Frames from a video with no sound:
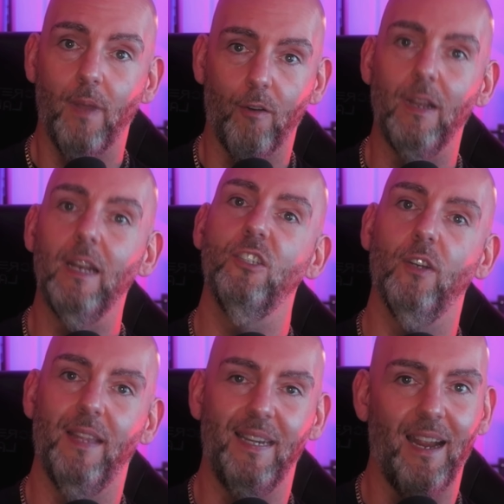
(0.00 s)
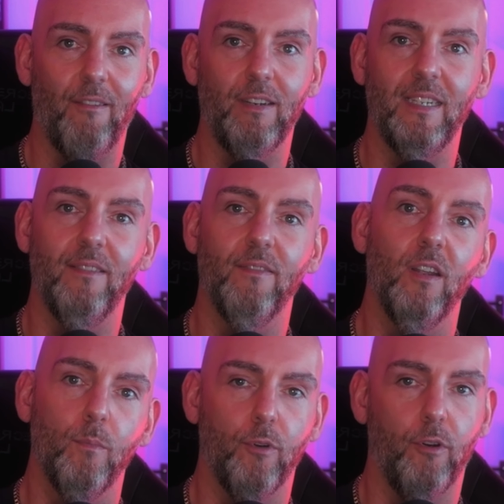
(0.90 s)
I really enjoyed the narrative
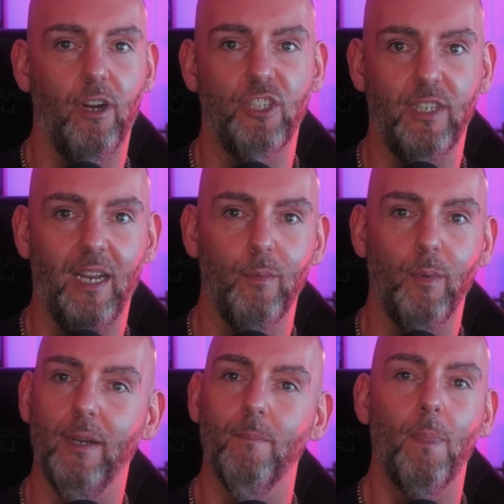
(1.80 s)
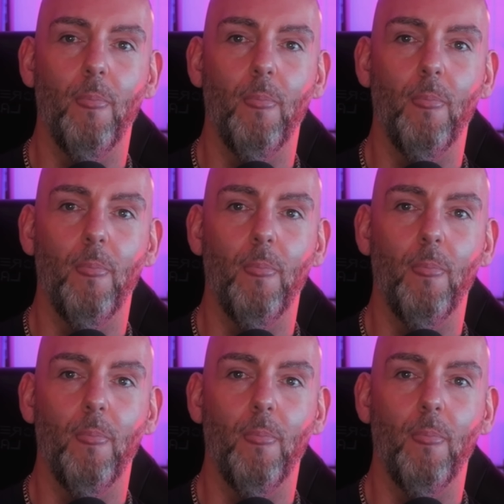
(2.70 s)
progression element.